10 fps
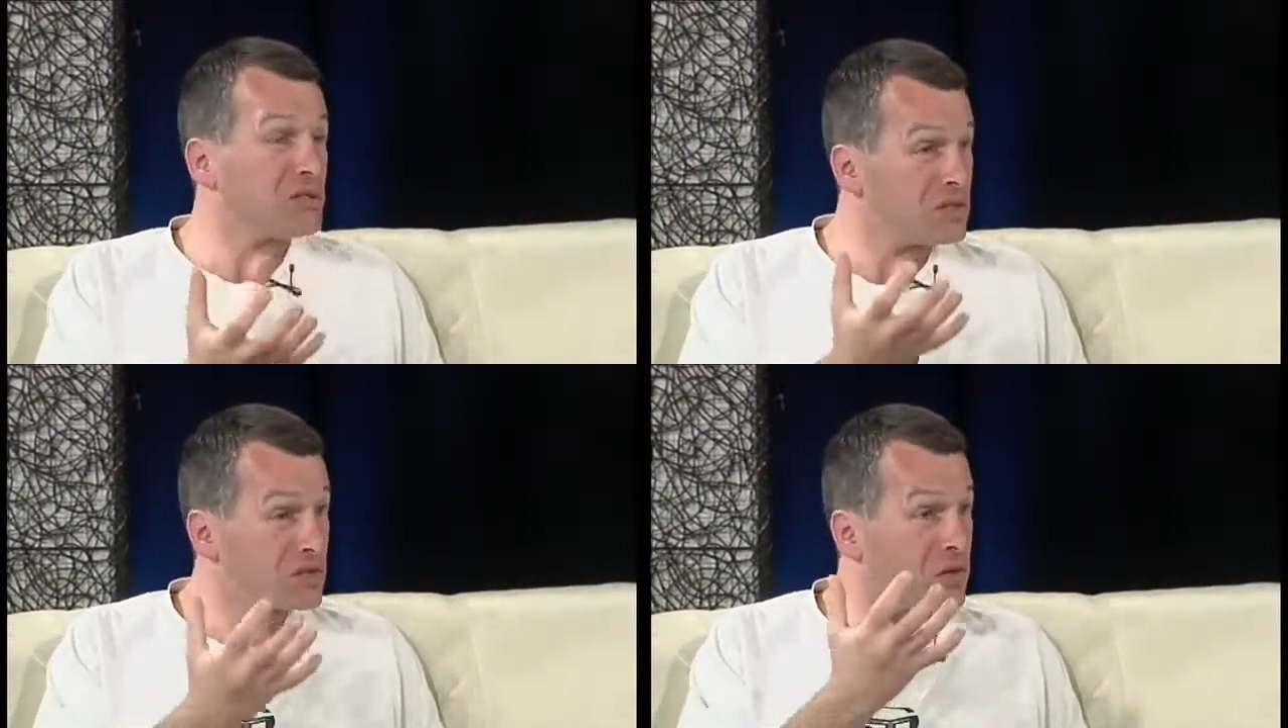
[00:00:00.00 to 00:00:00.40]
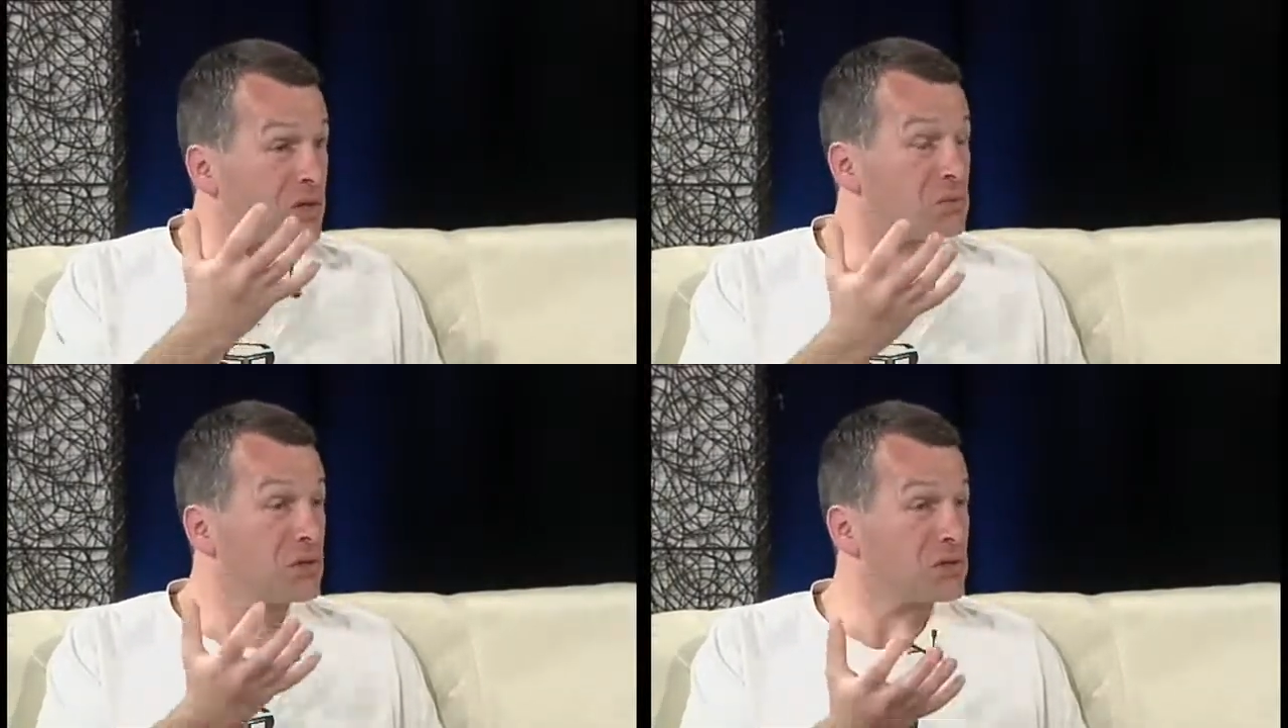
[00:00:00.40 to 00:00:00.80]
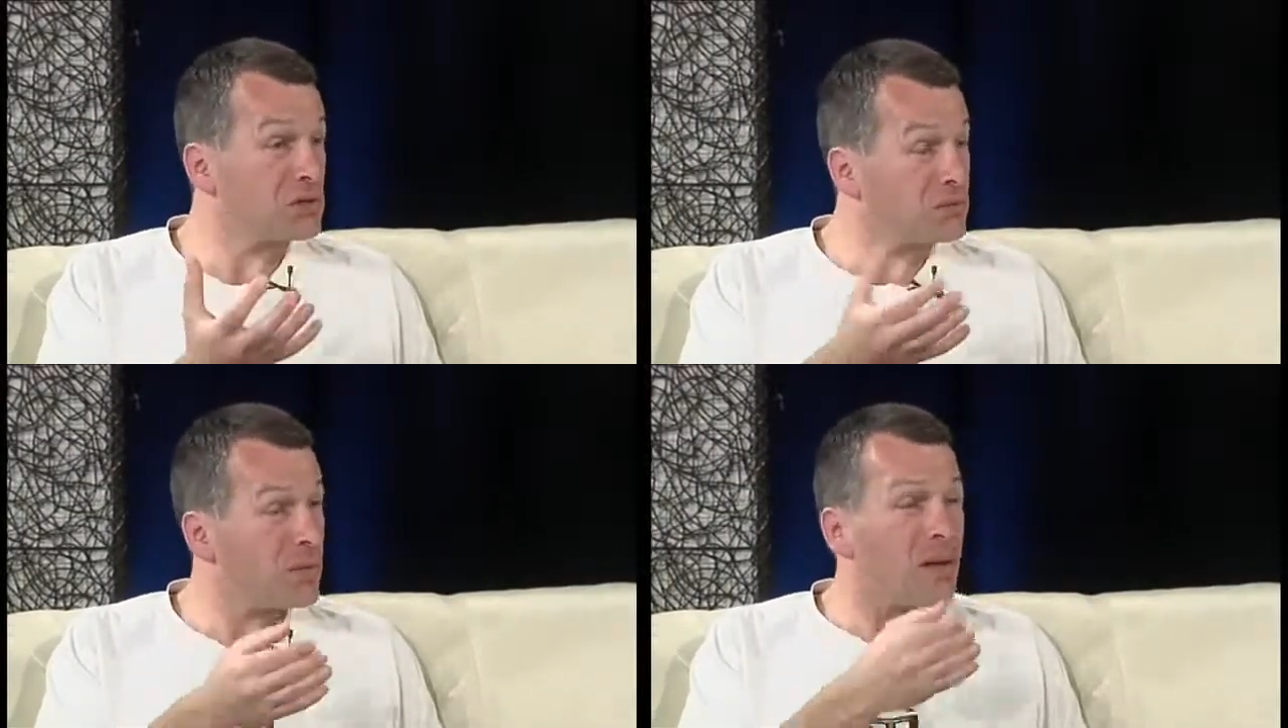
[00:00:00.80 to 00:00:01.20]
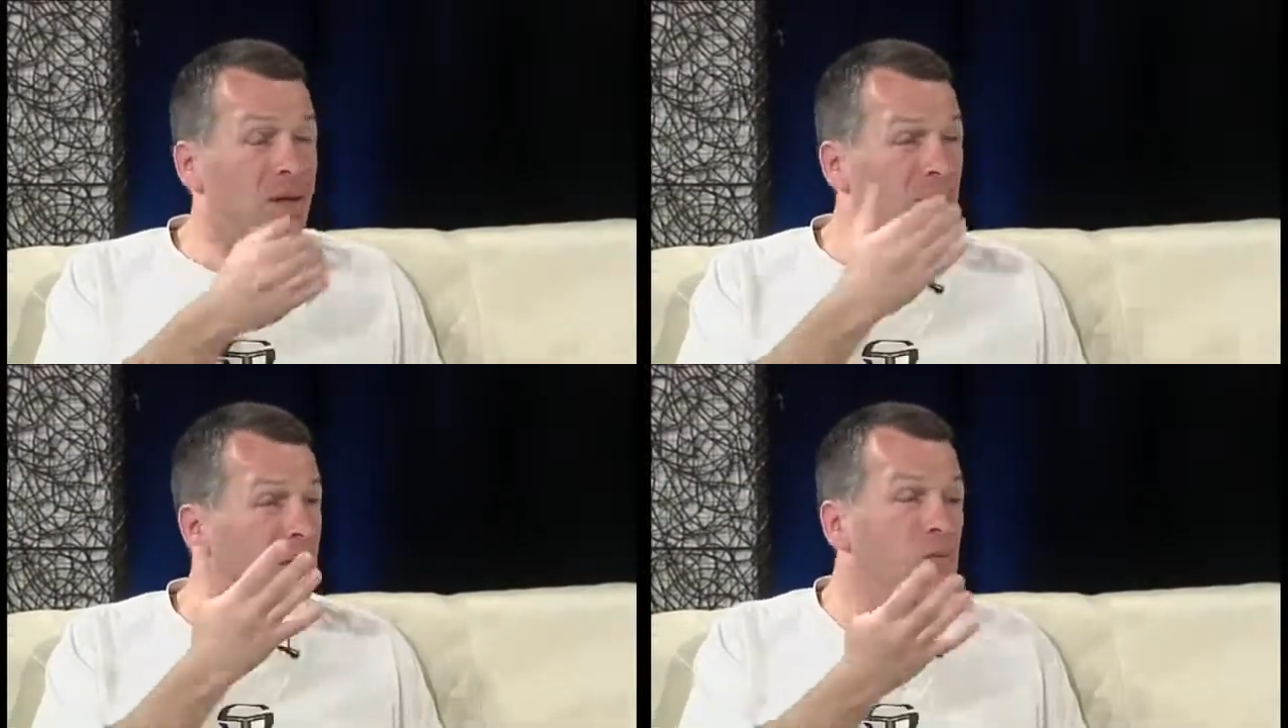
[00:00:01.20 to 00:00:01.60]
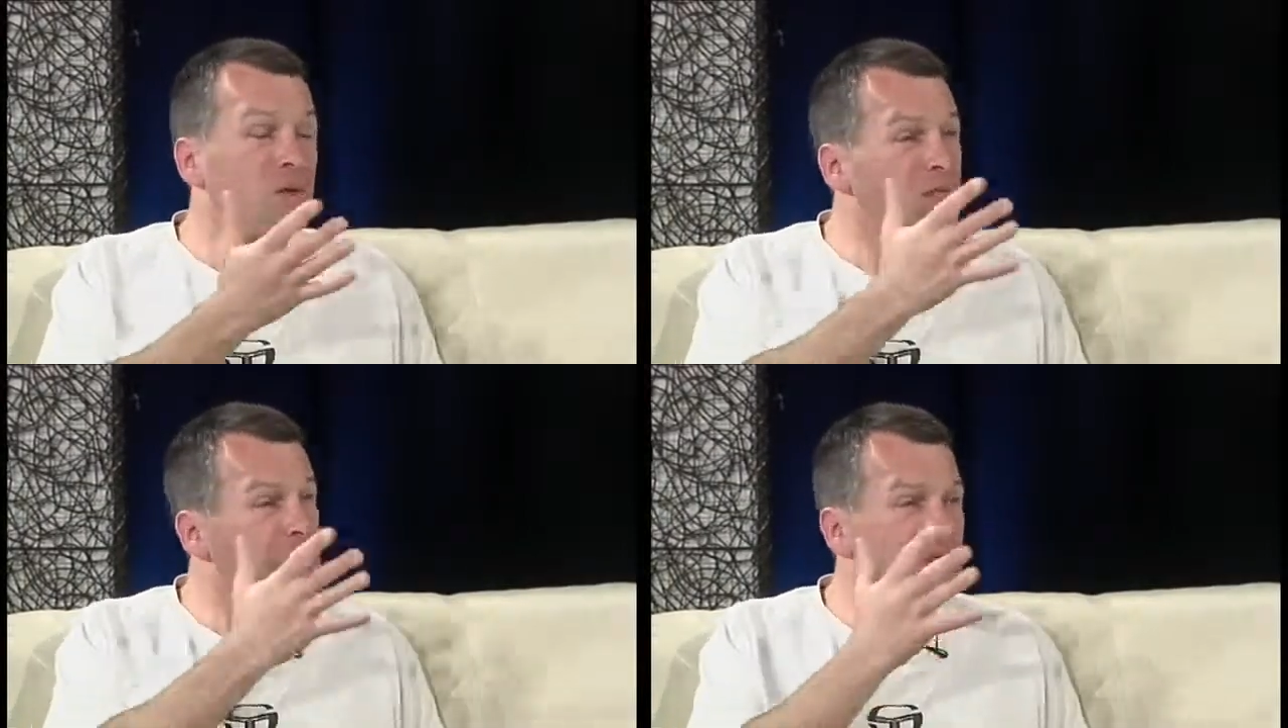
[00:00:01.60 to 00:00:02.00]
She's a nice person, but
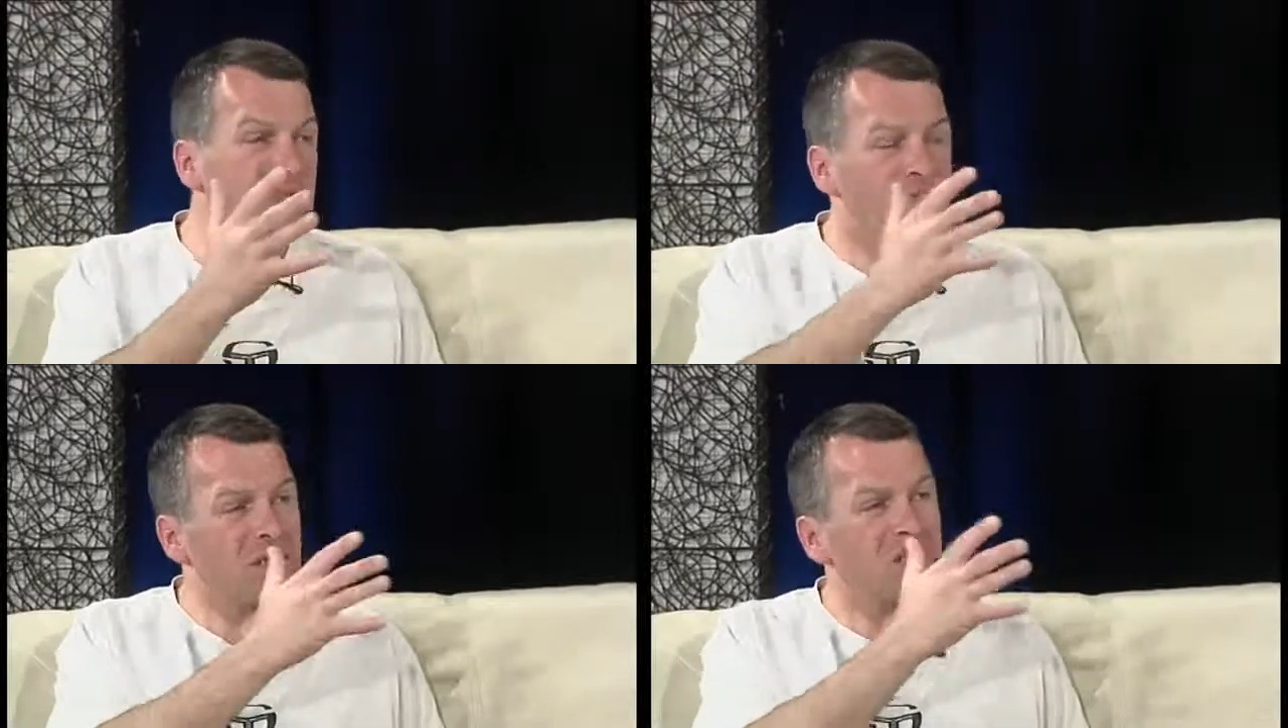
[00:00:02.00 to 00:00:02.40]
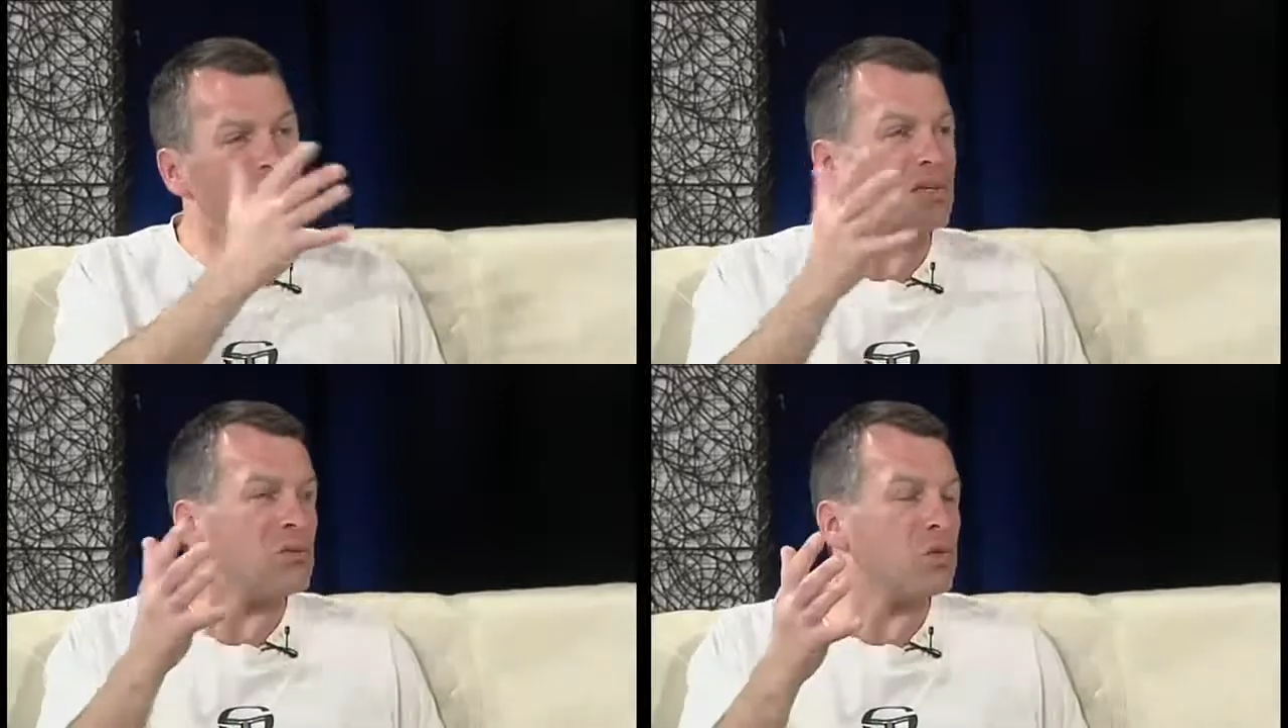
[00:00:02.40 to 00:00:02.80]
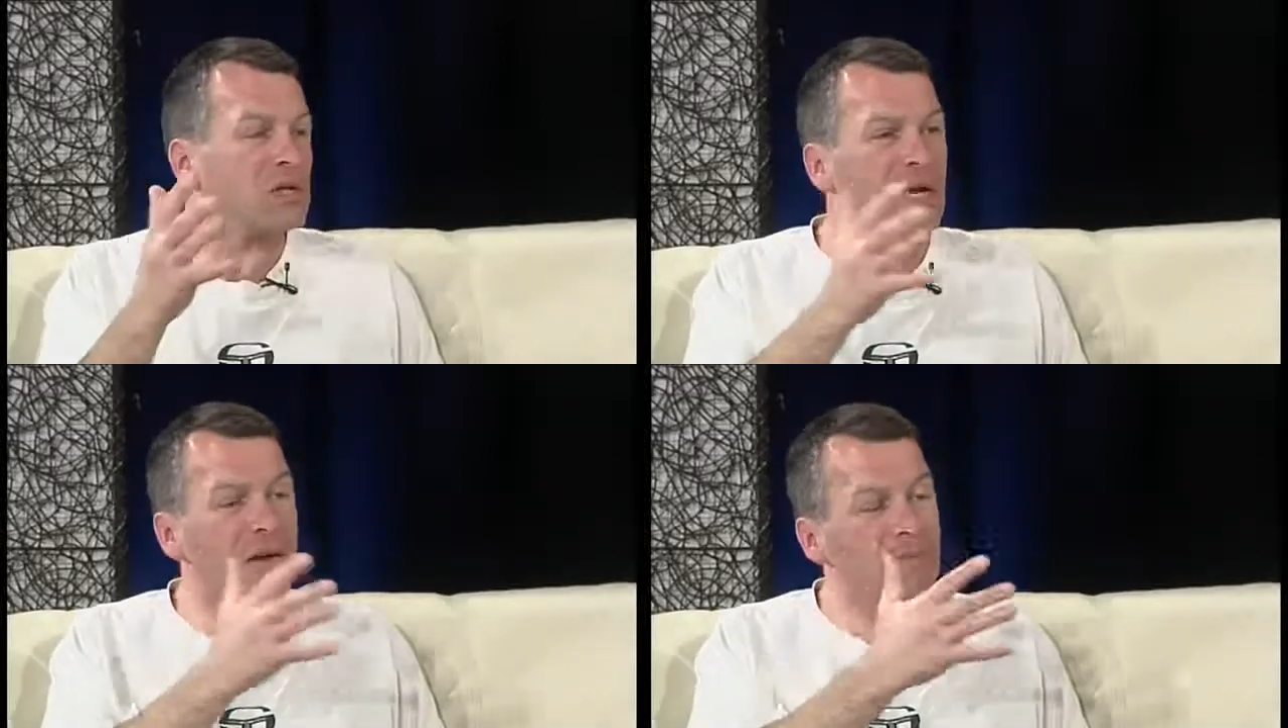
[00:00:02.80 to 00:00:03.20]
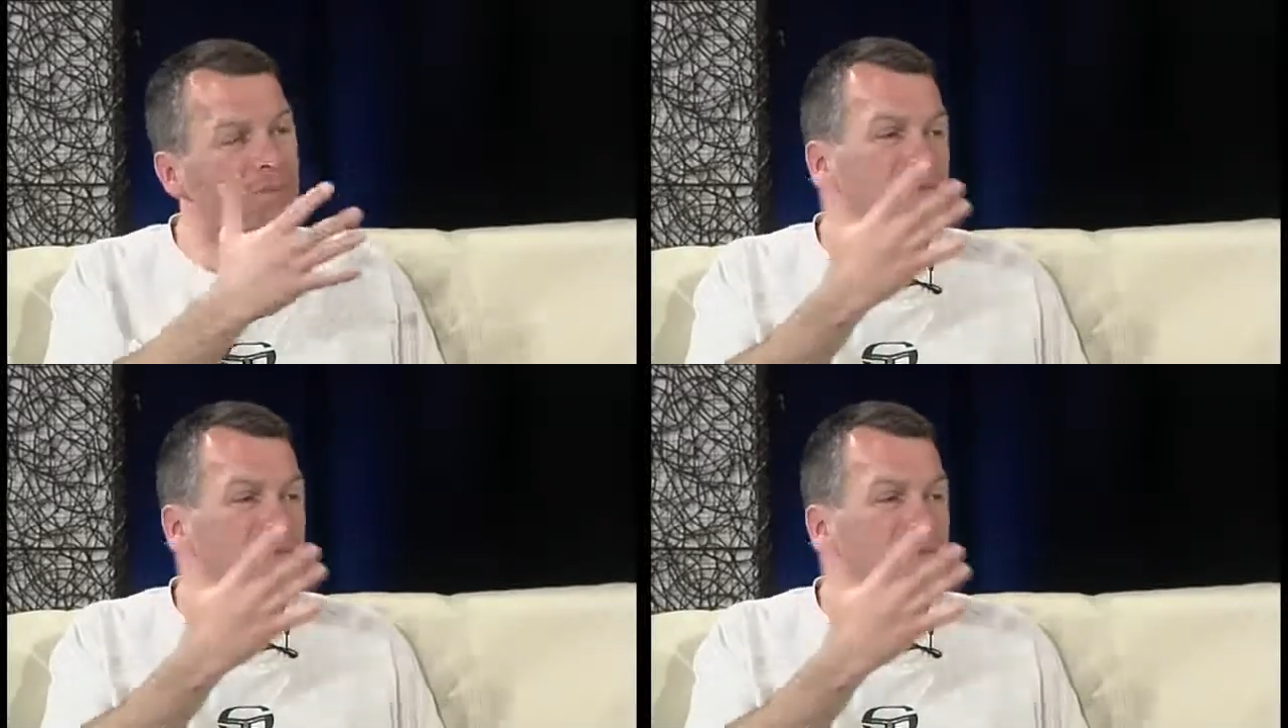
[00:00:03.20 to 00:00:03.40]
it didn't work out.